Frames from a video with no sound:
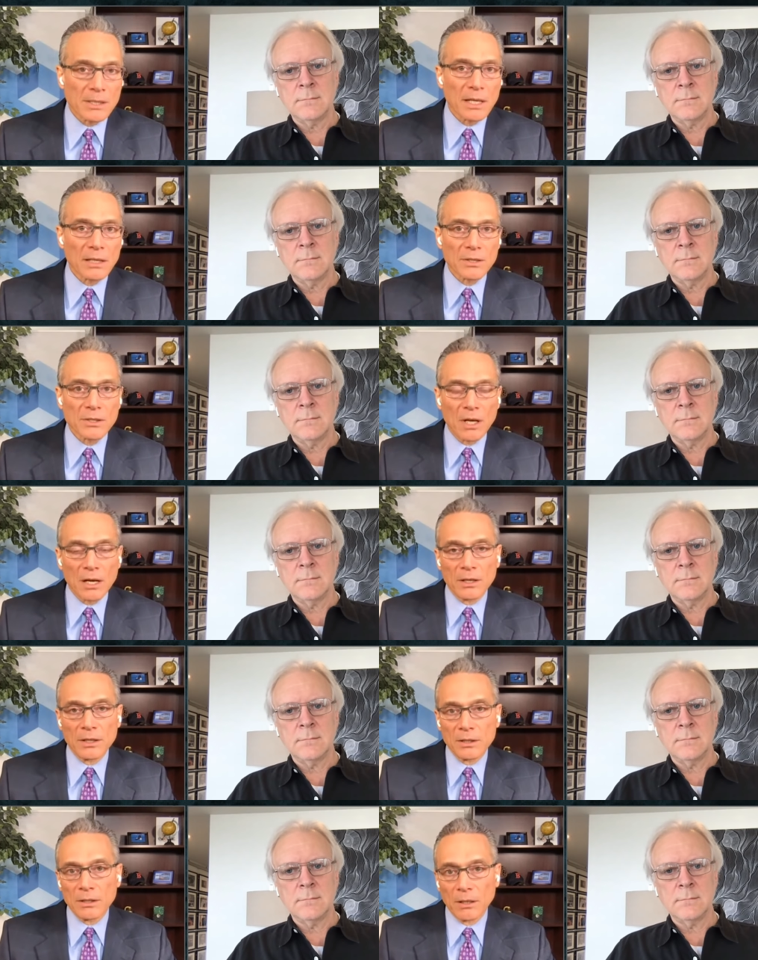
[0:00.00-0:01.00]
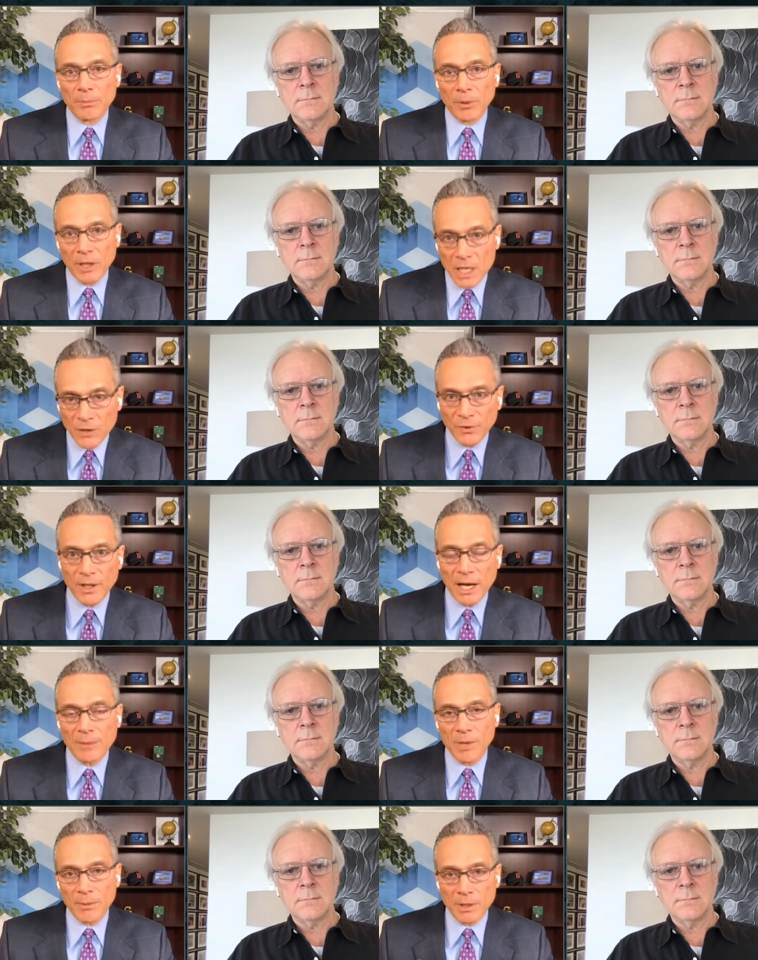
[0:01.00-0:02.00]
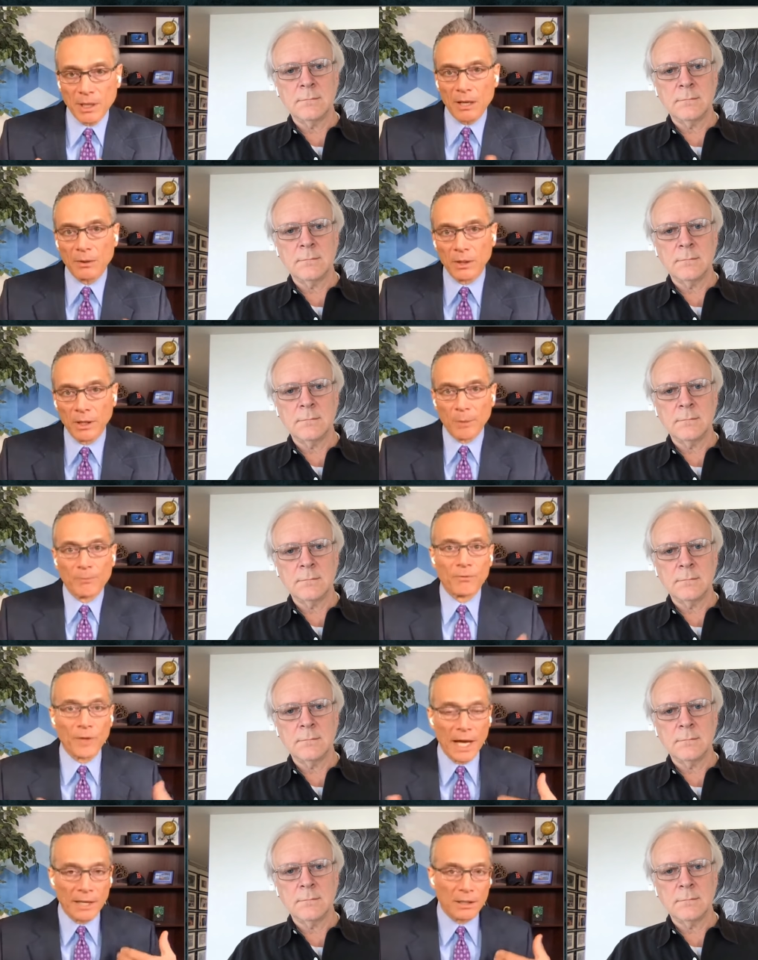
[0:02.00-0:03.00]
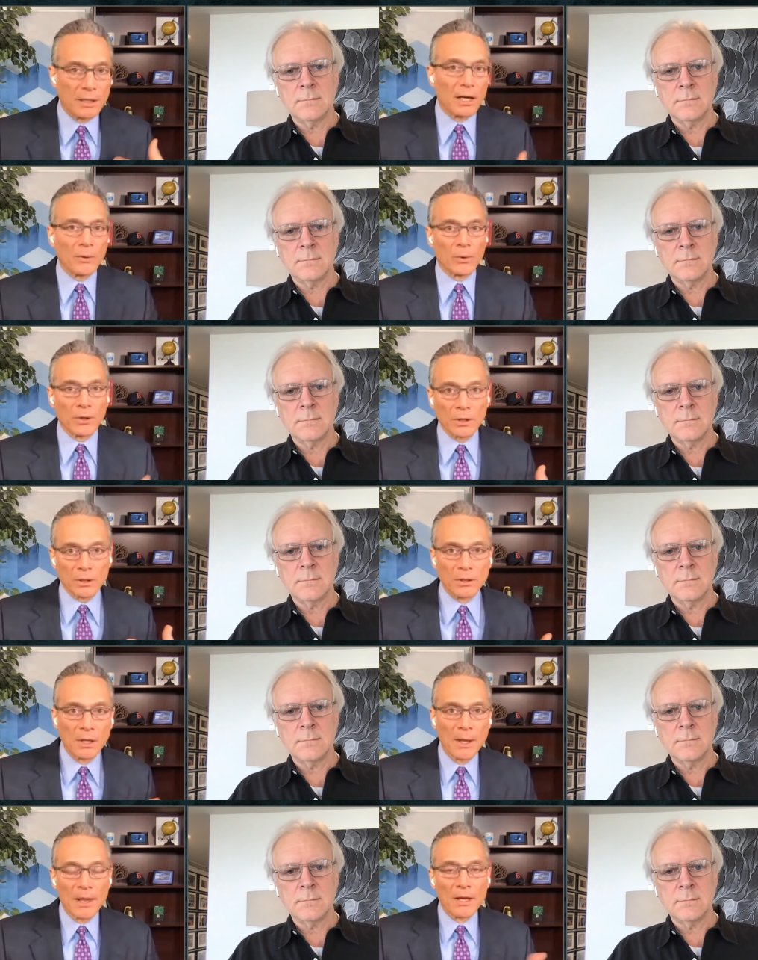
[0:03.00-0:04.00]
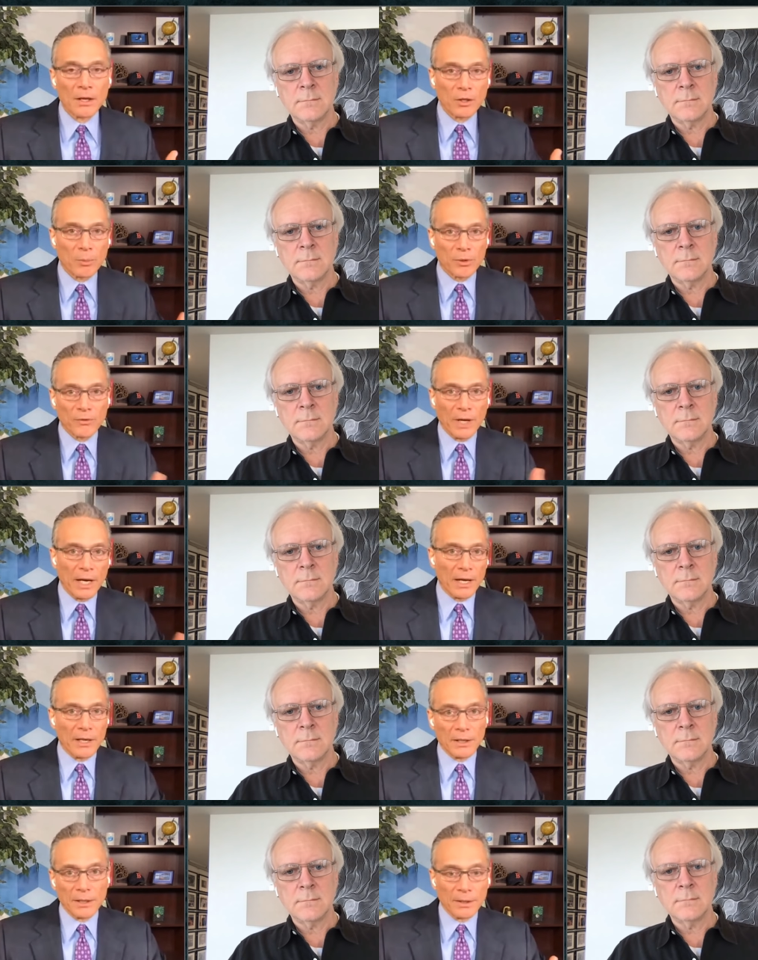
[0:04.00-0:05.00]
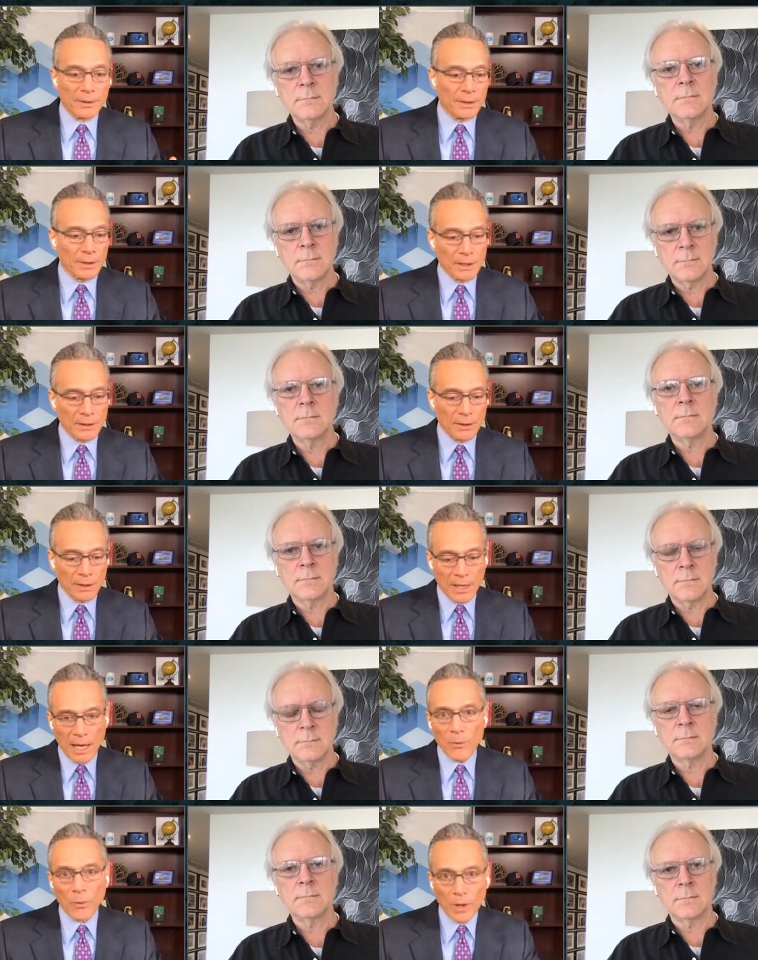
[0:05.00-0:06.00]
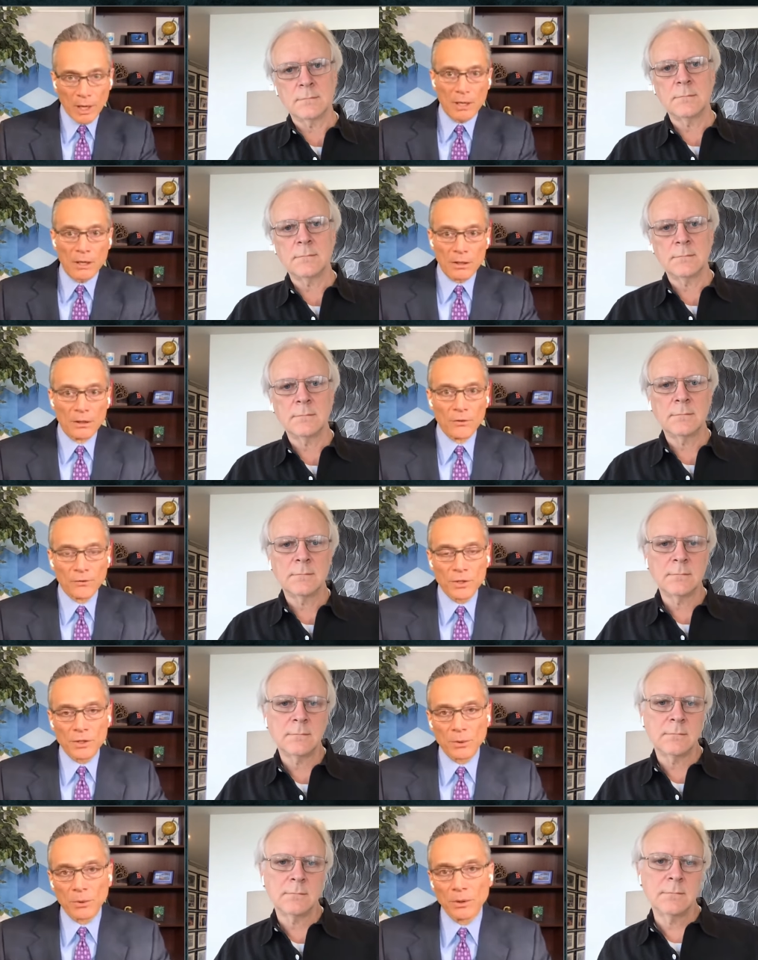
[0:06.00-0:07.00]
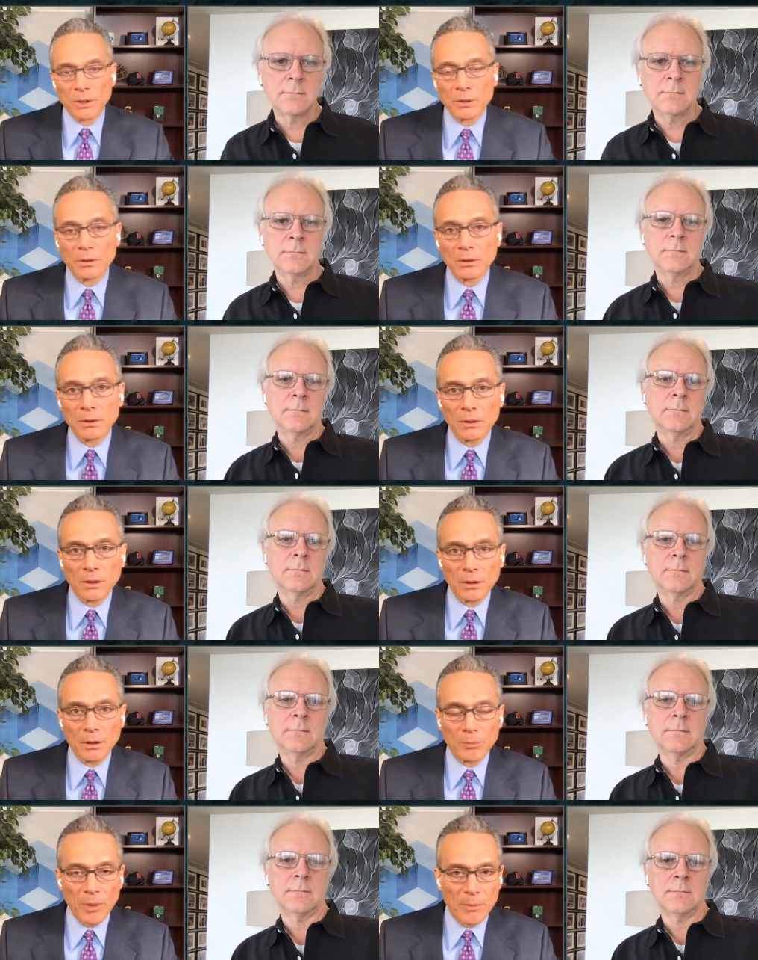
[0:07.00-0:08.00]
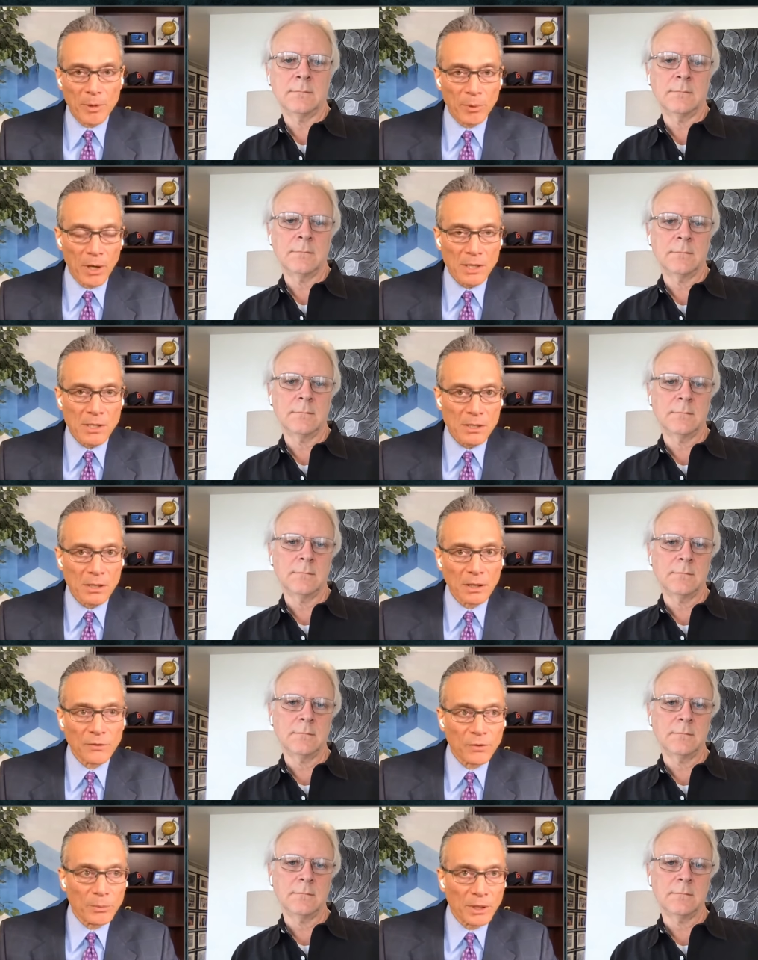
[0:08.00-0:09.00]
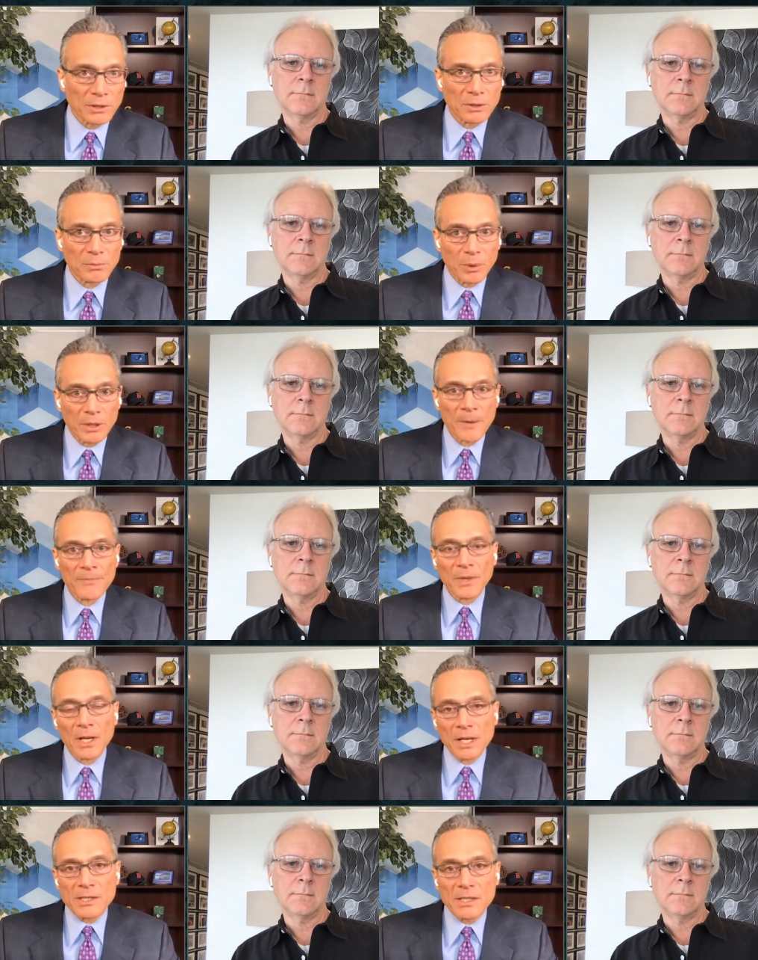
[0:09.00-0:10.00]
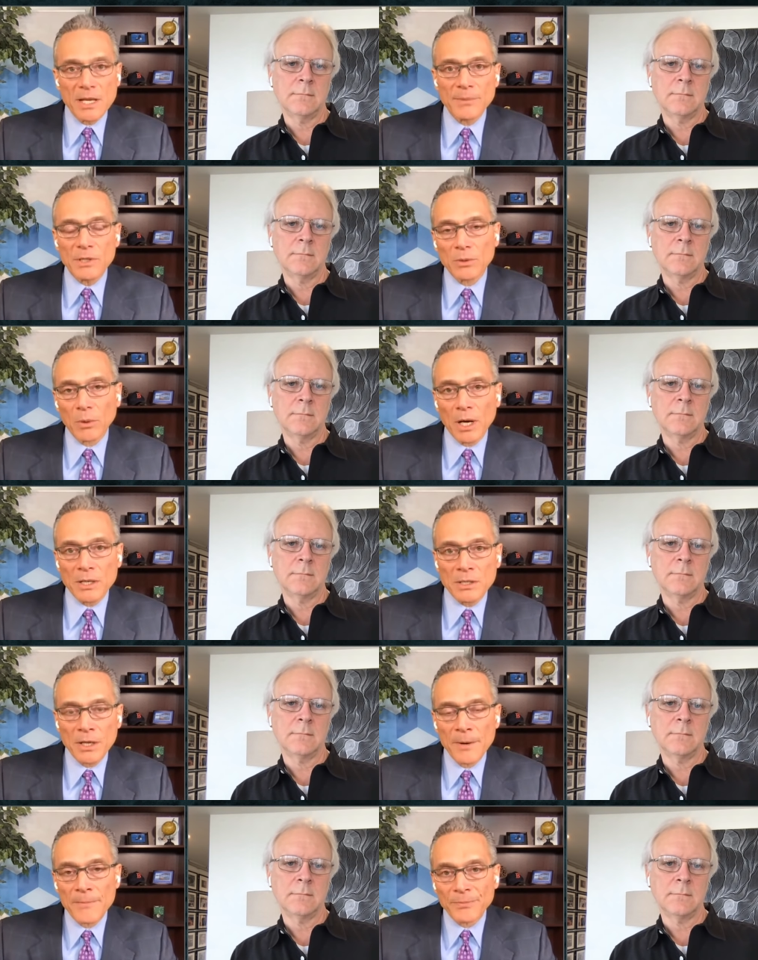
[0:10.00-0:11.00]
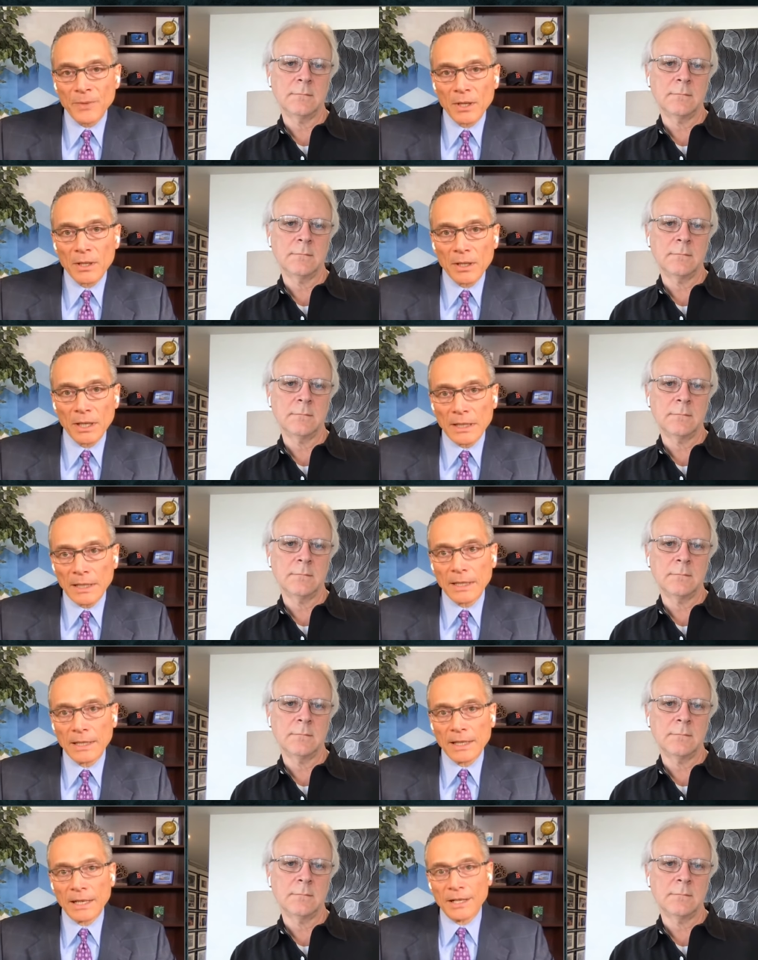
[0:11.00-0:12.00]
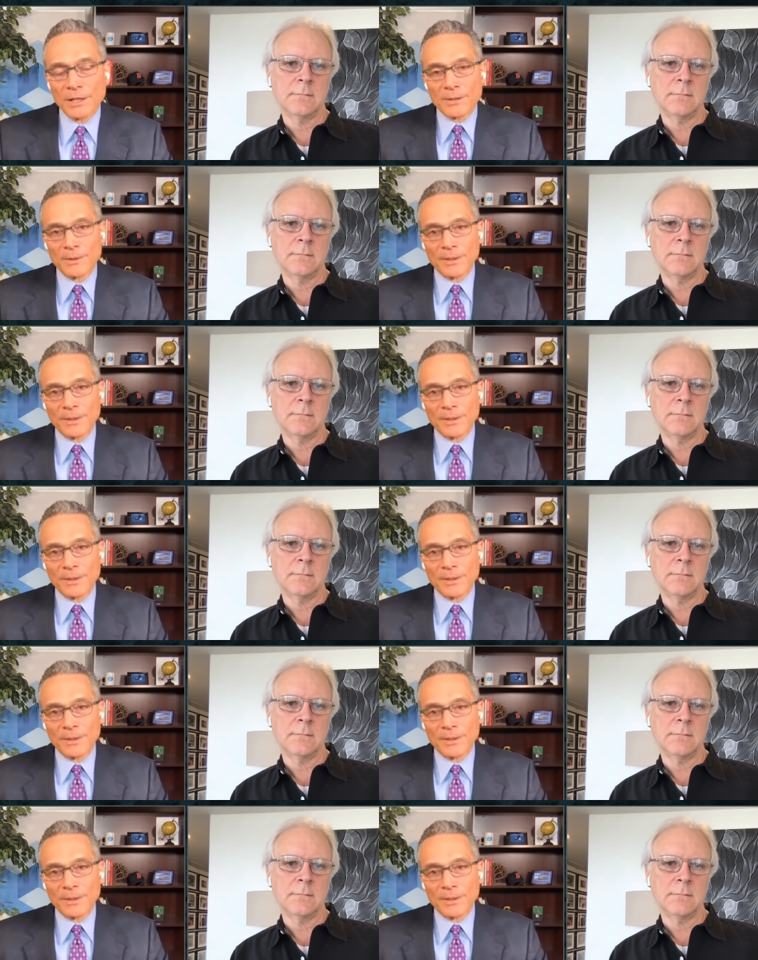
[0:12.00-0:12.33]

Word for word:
Speaker 1: I'm not saying there's not a, a place for that. Maybe that will help flatten the network and you know provide a, a, a gateway you know for storing uh, and maybe processing information. But it seems to us that that